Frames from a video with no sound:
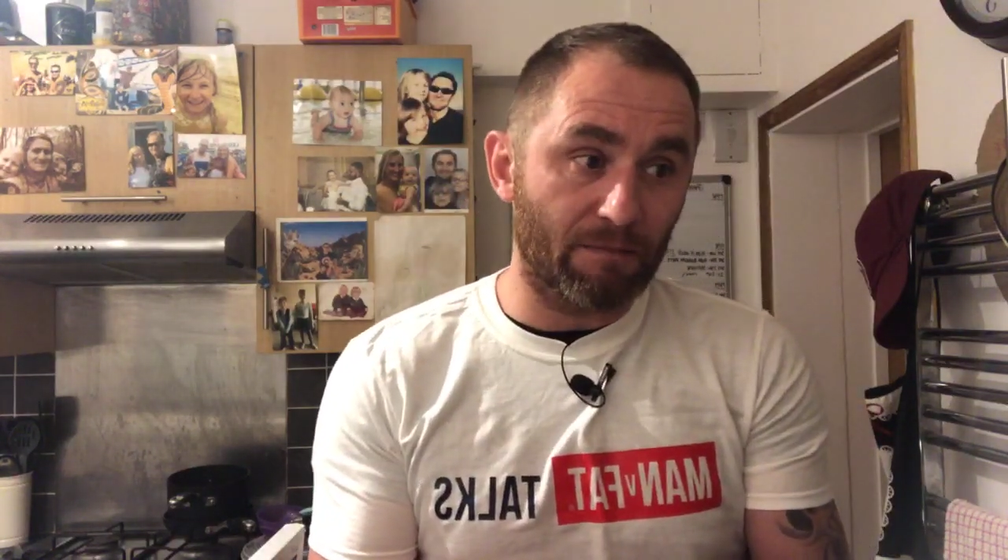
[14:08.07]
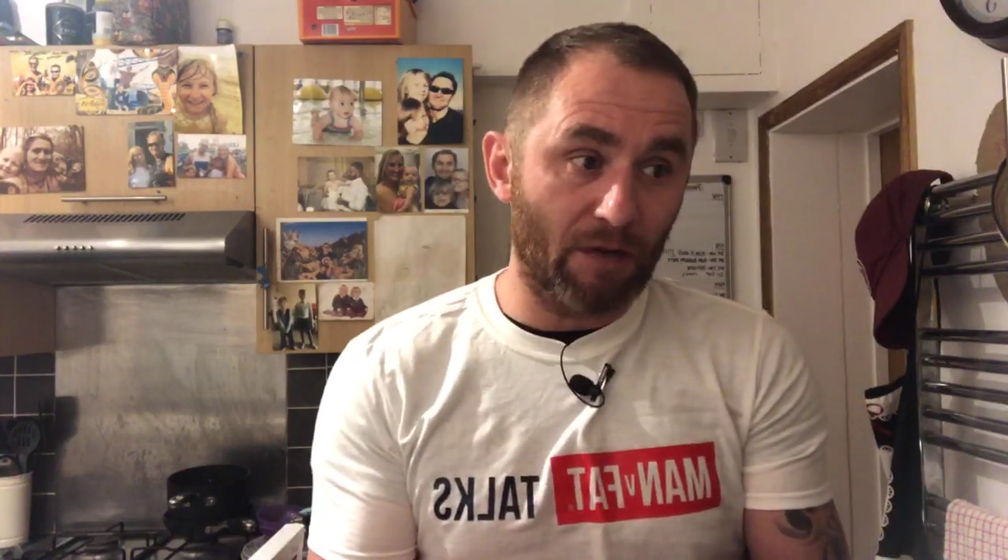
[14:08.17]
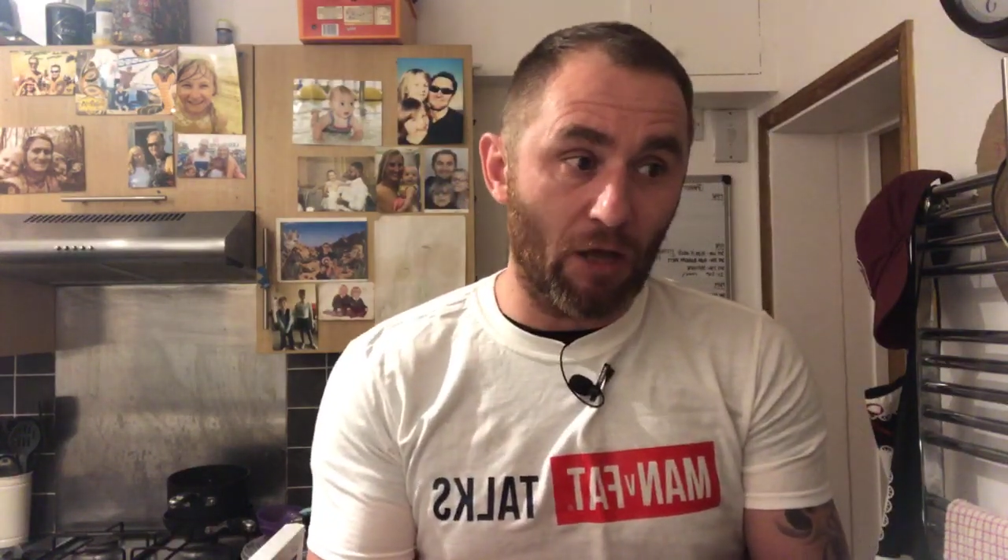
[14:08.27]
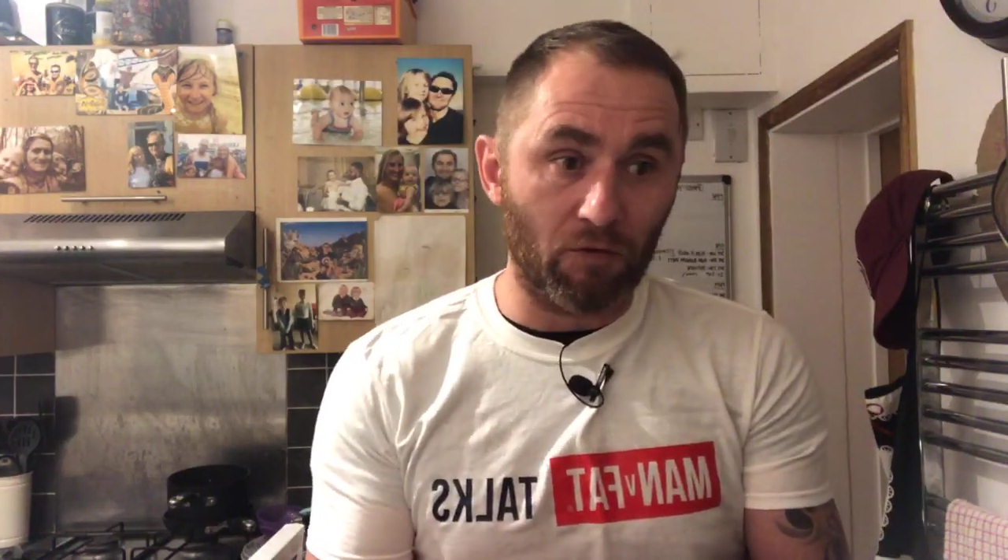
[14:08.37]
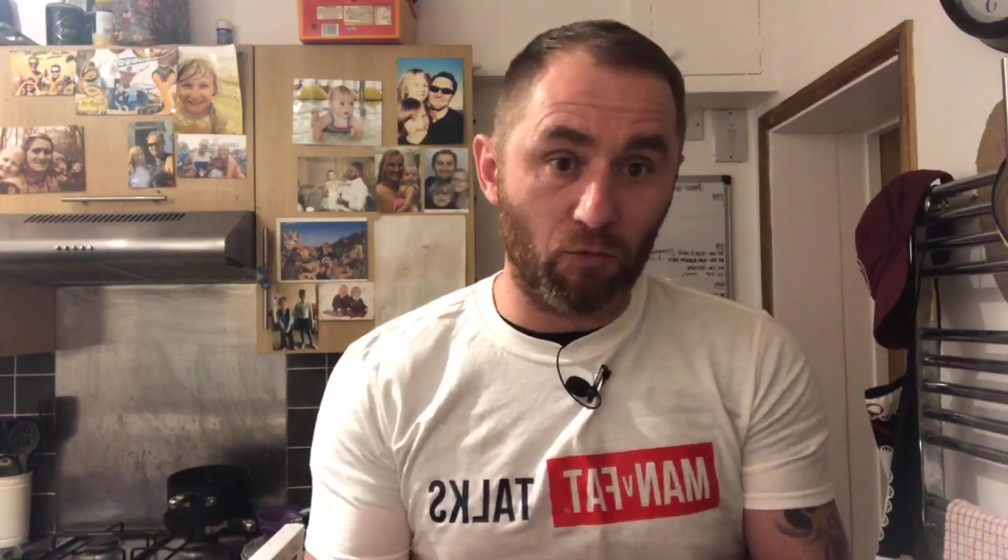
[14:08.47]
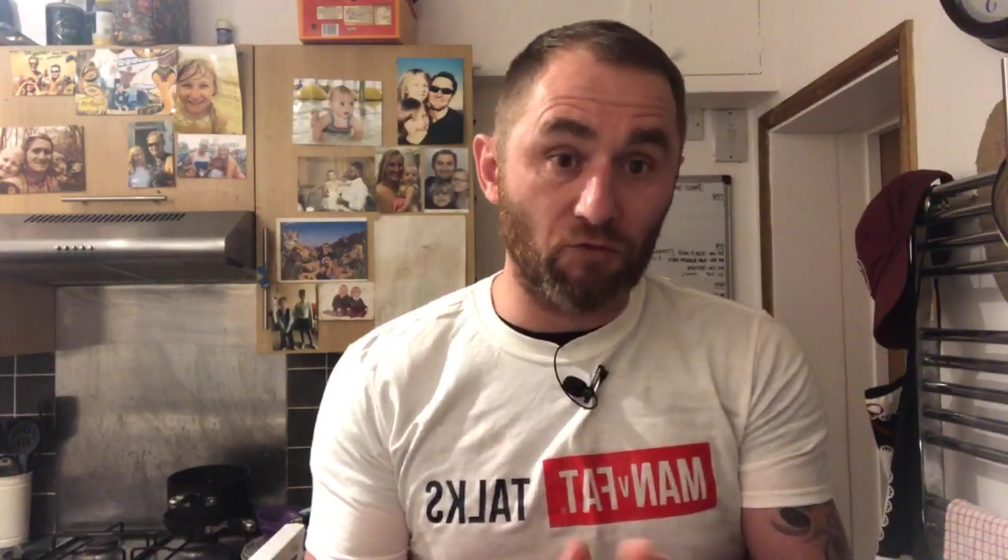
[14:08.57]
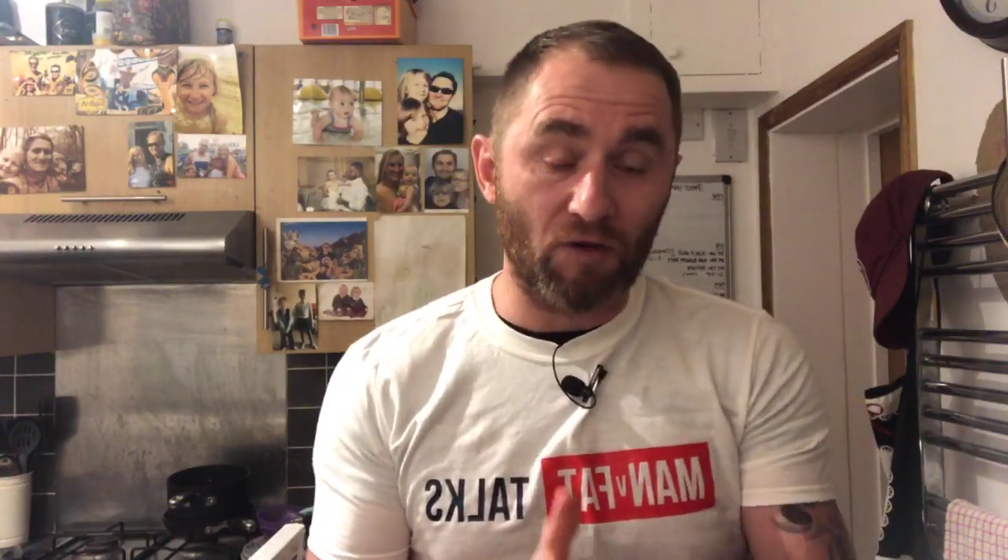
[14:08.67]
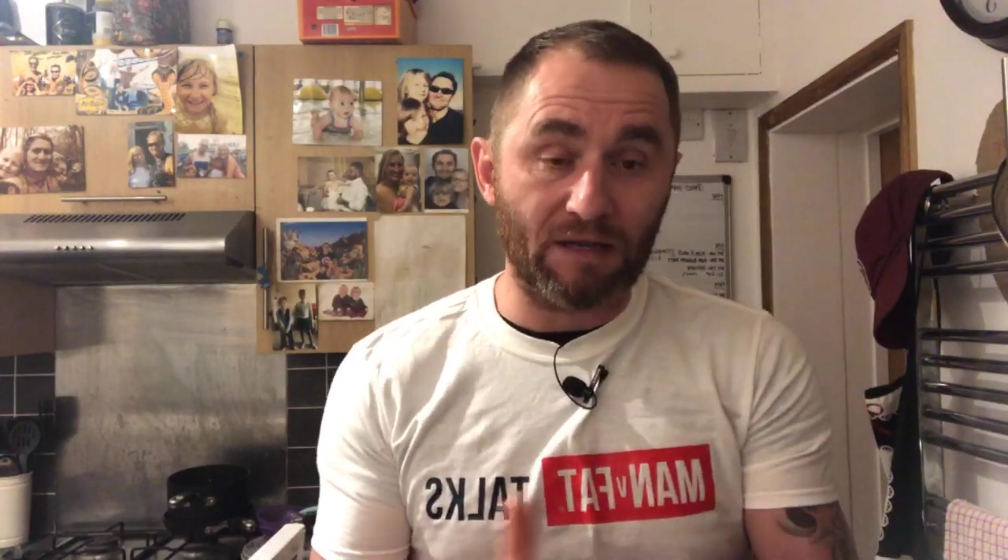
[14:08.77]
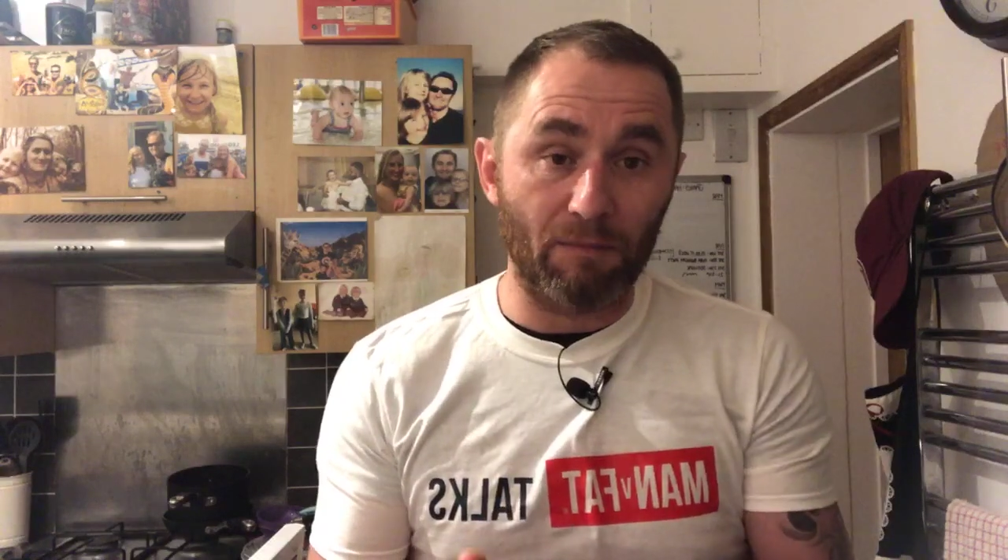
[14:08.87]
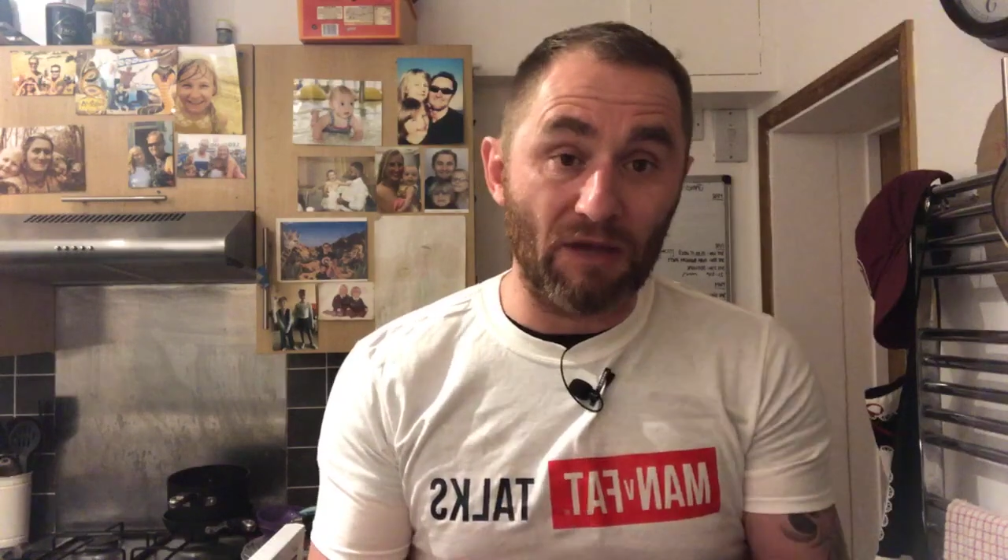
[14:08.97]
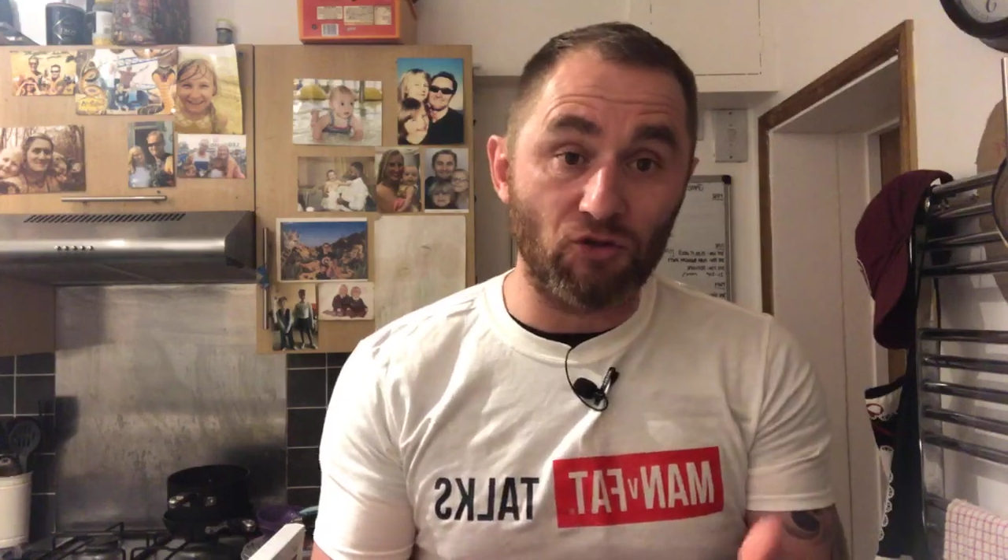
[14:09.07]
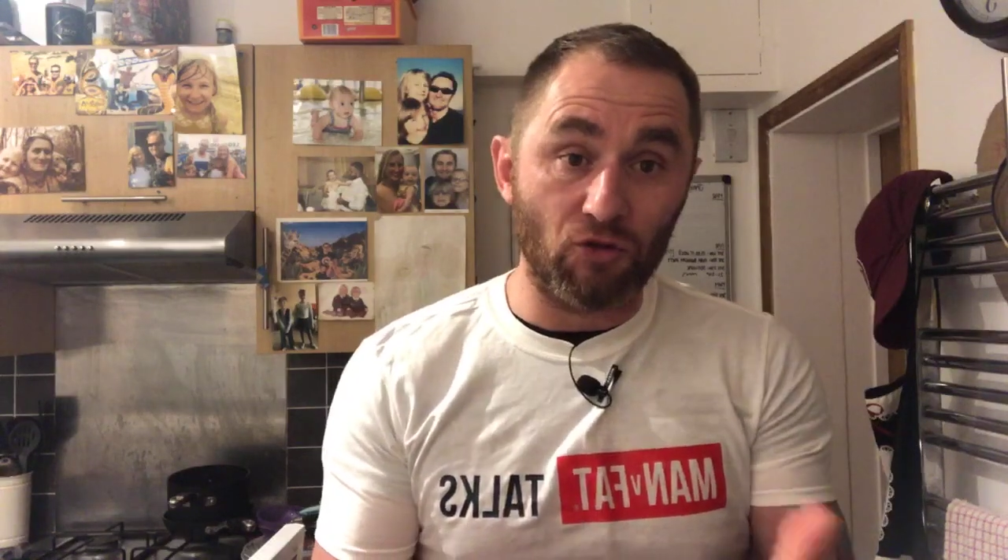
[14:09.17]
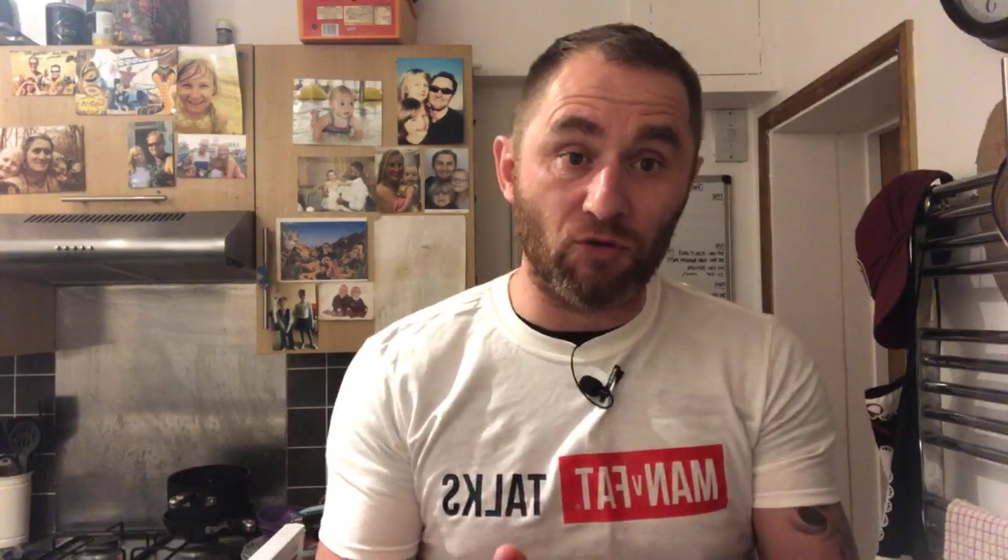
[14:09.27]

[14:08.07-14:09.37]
would recommend you